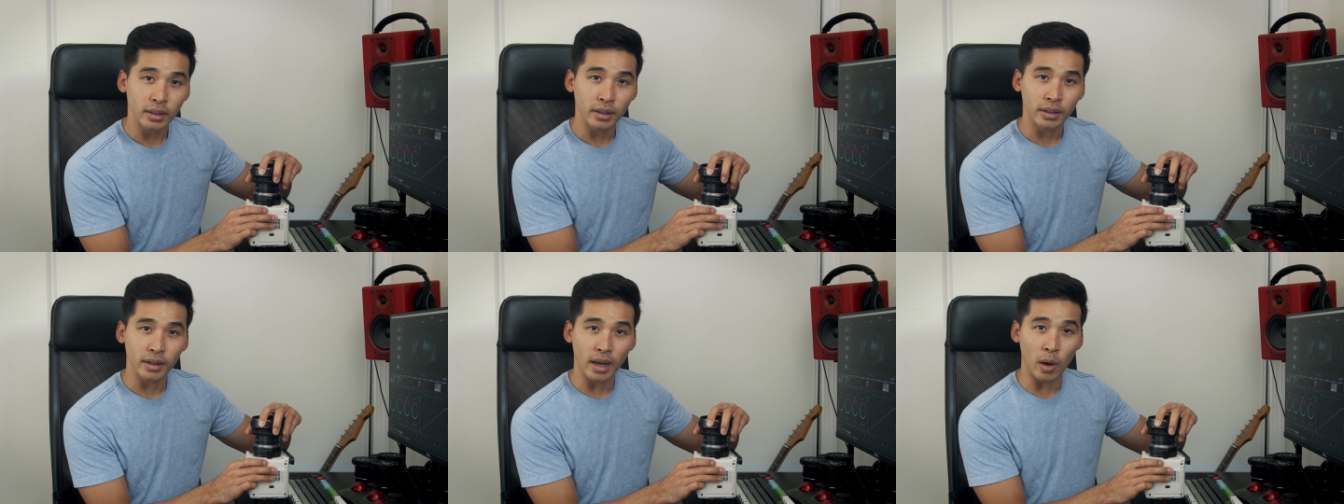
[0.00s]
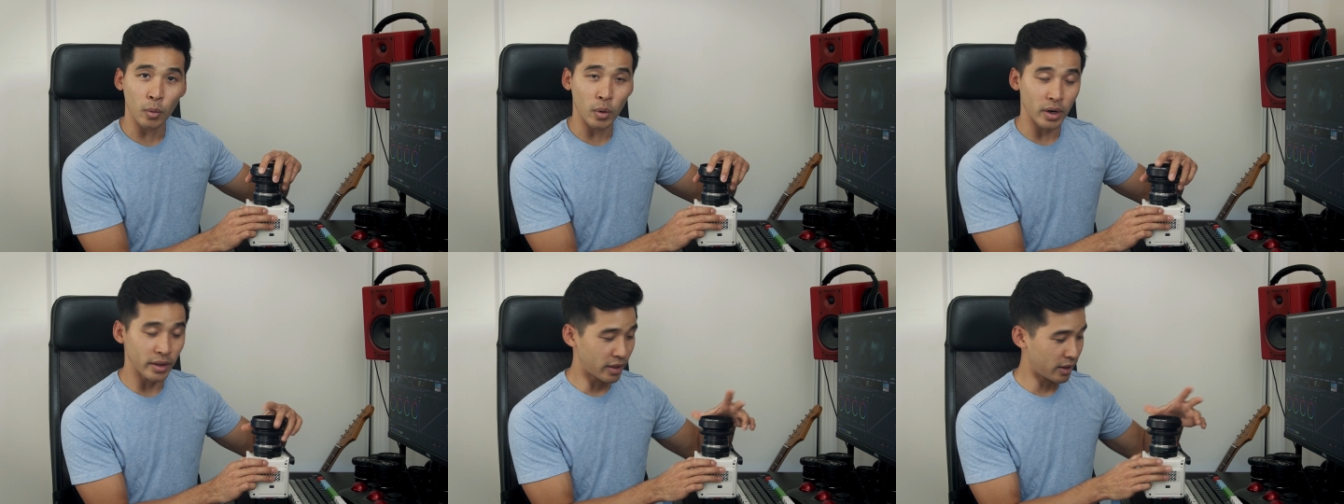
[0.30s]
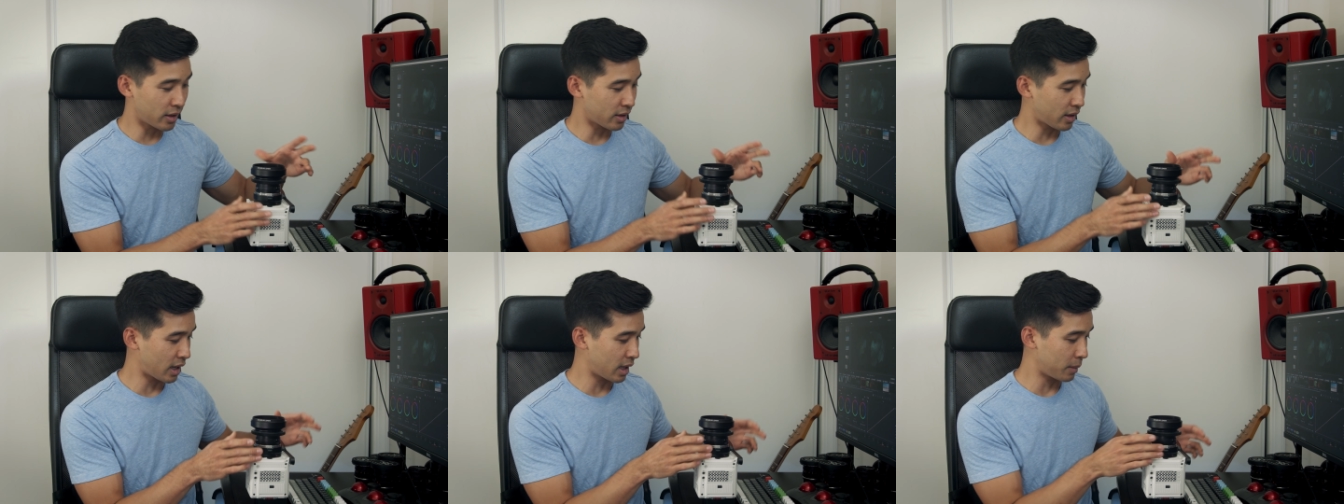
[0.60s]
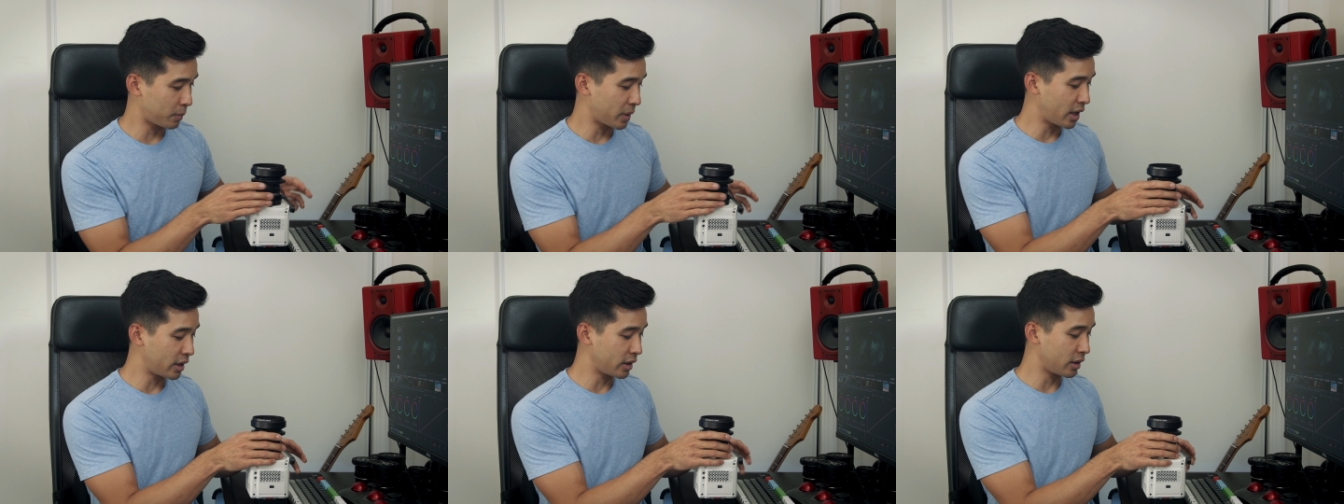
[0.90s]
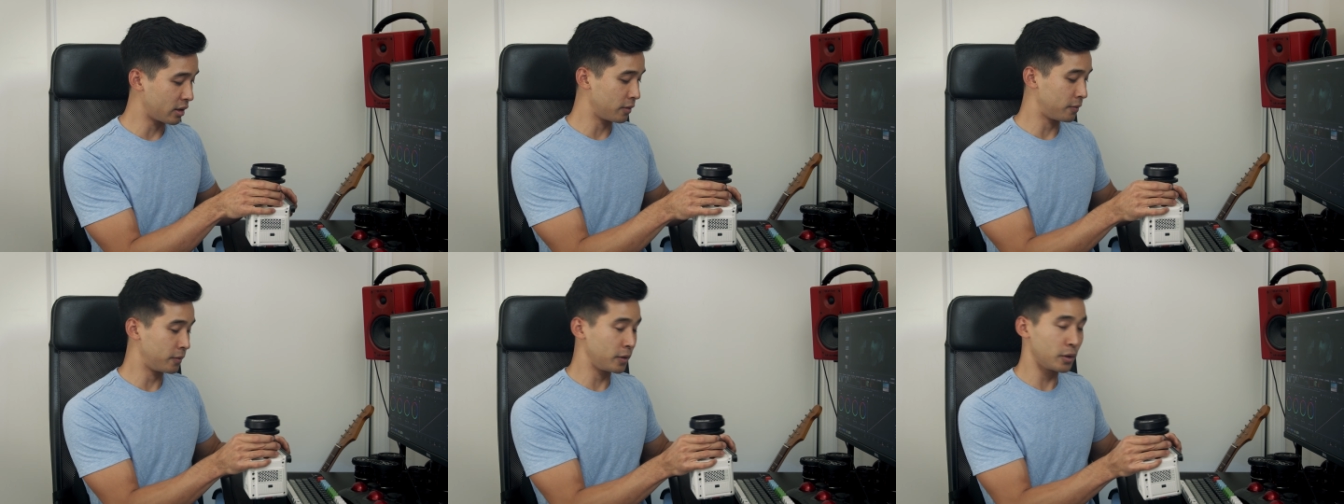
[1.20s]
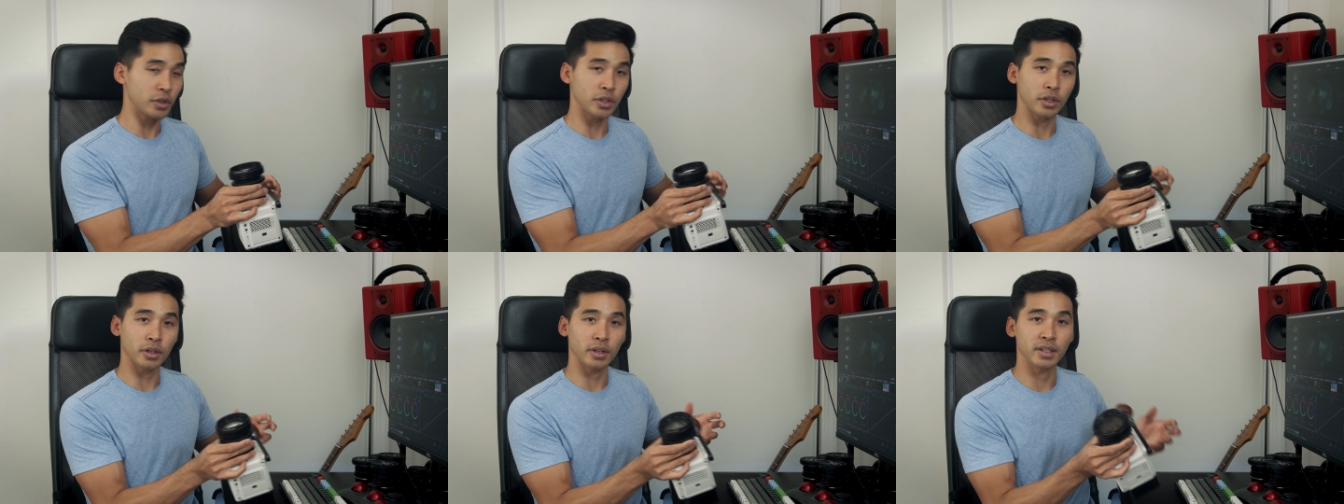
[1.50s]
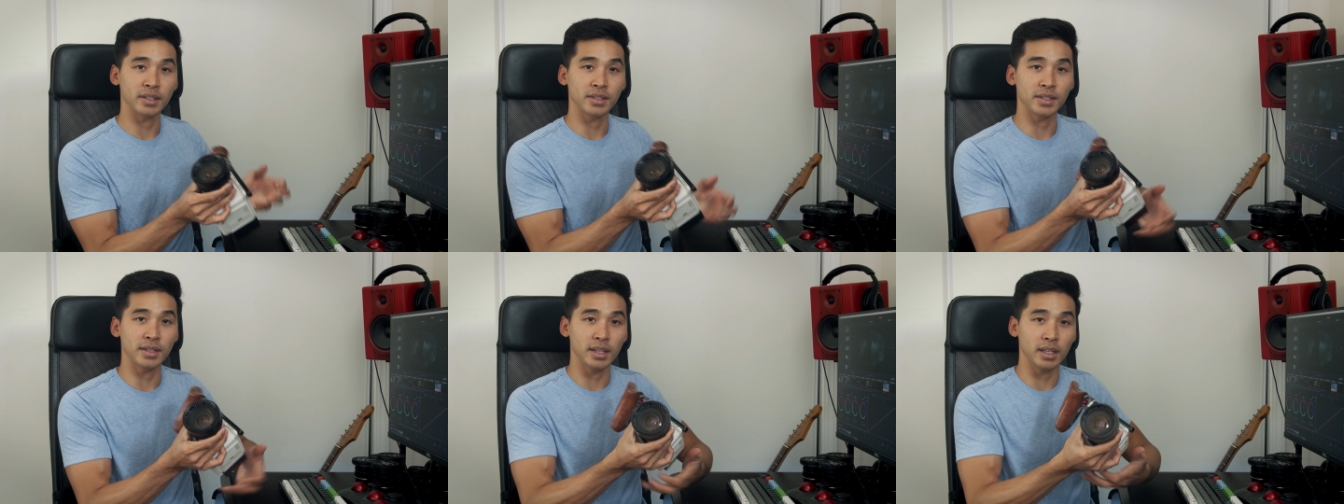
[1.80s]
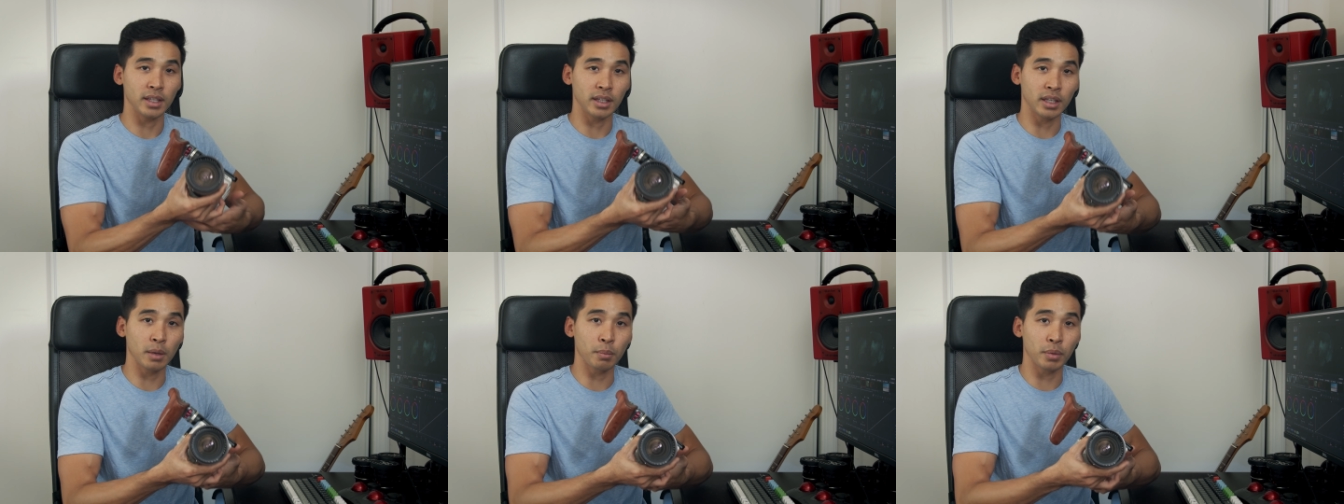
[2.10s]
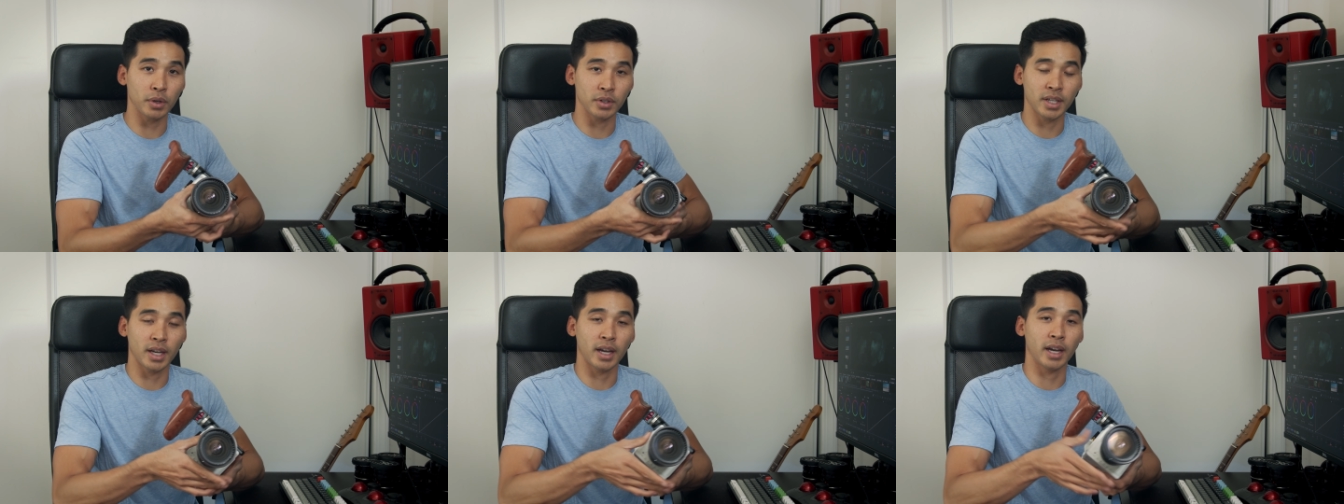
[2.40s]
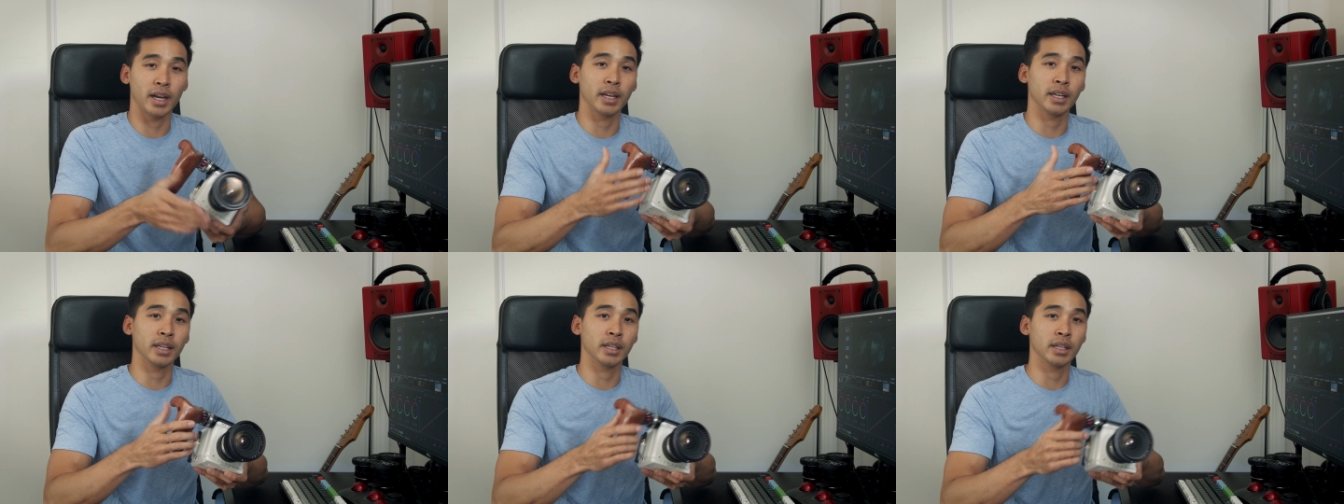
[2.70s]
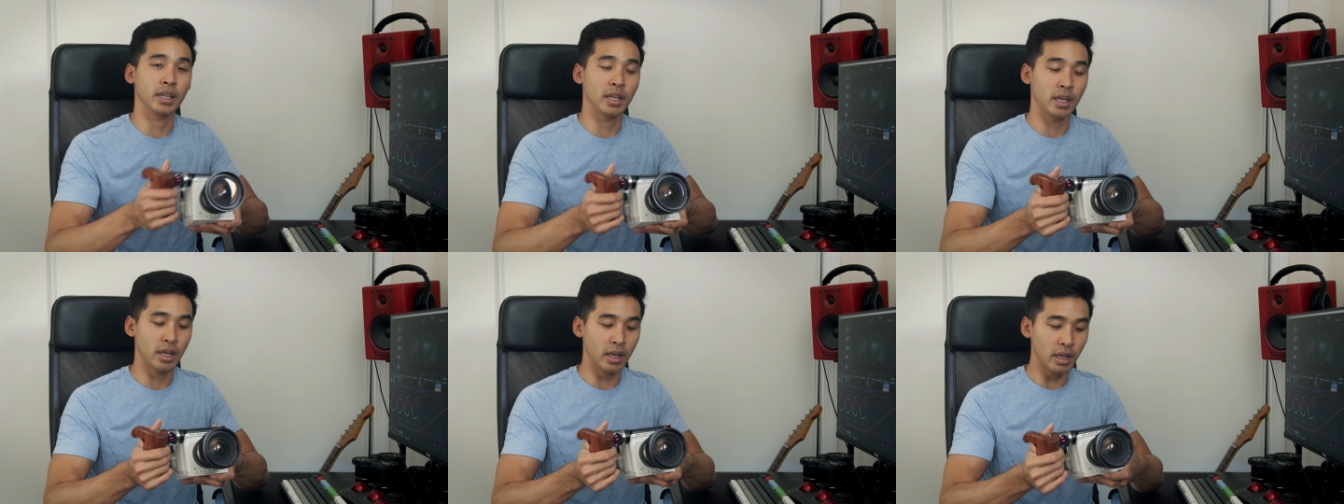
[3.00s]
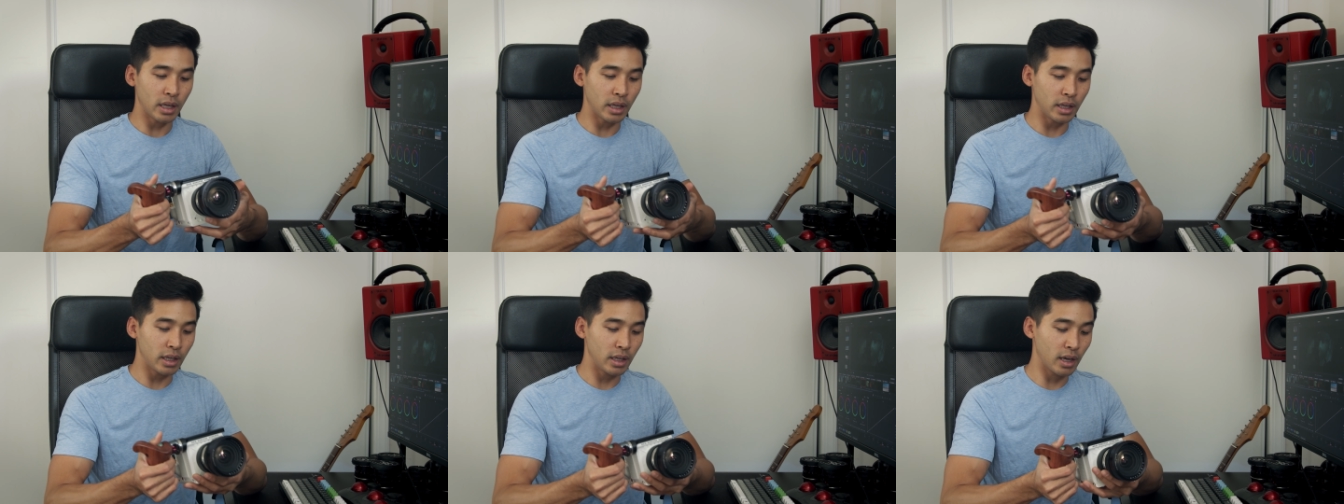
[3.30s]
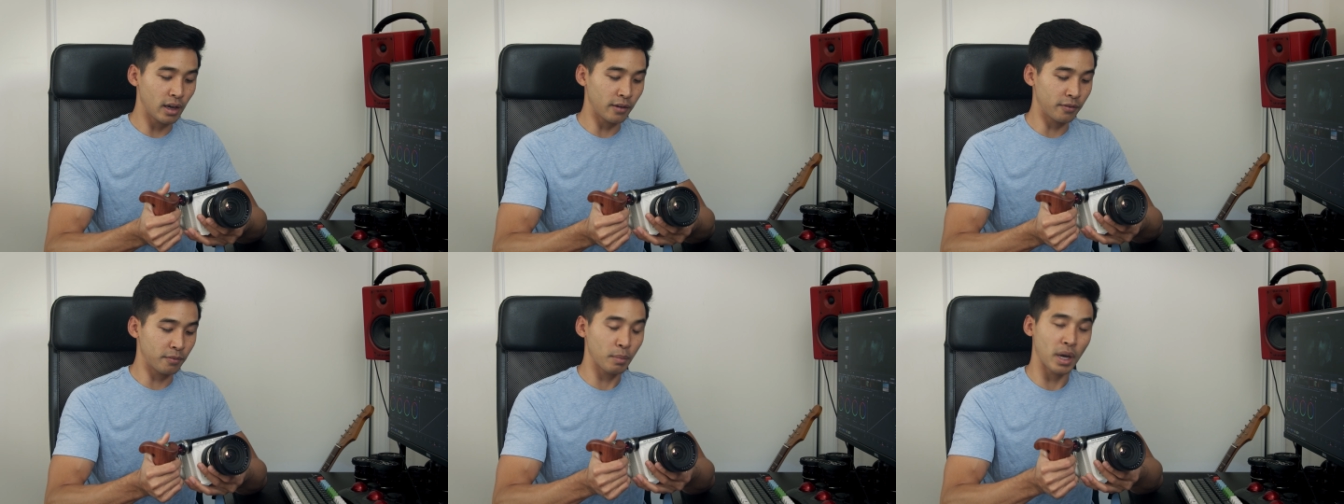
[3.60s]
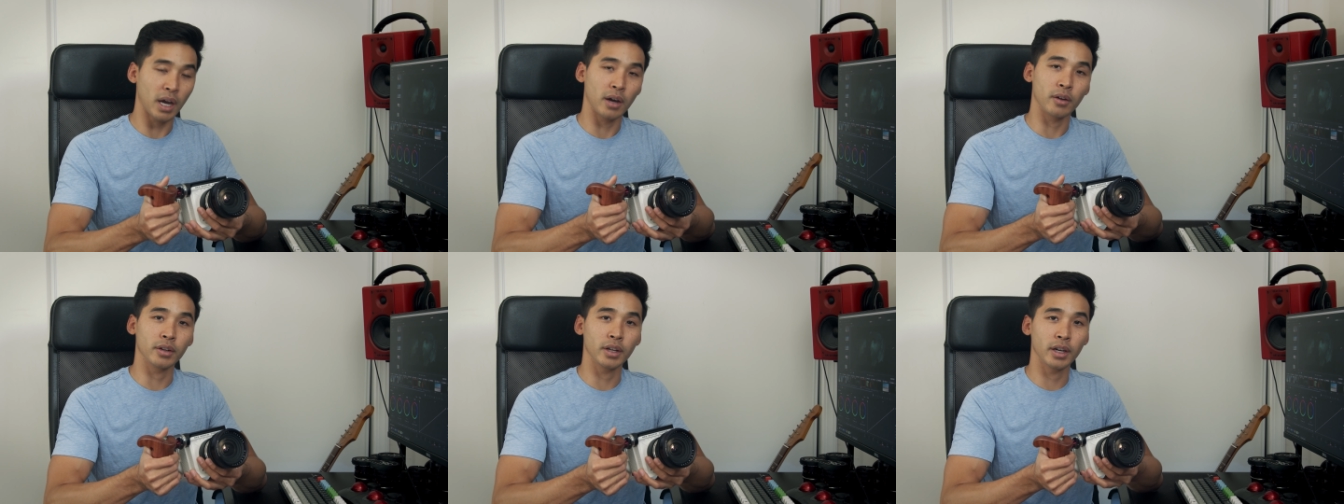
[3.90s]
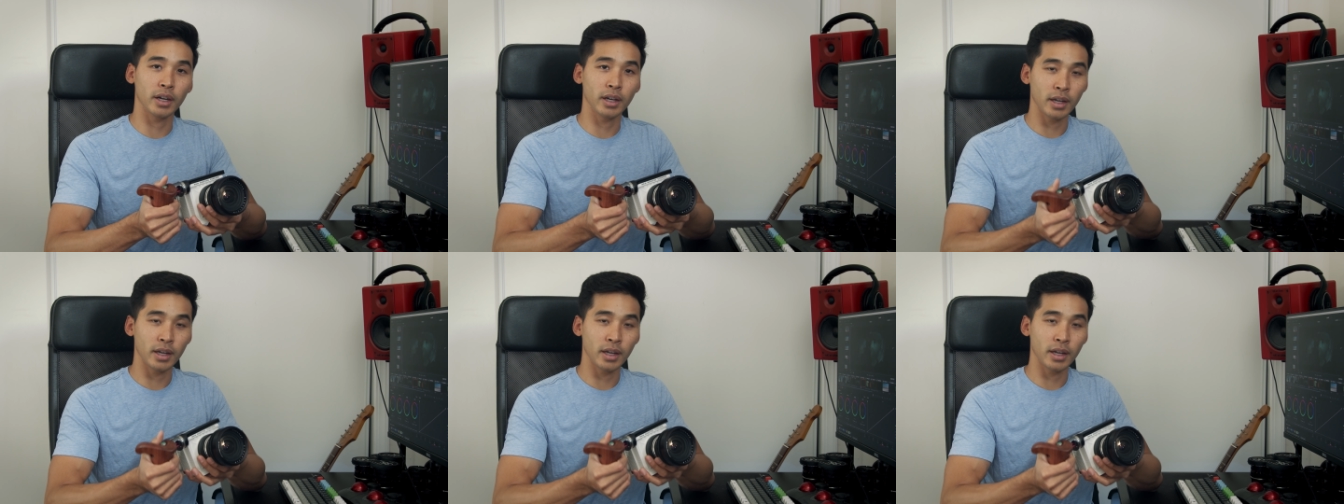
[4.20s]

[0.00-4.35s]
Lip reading: Now, one thing that I'm getting in the future is the Kipper tie EF mount,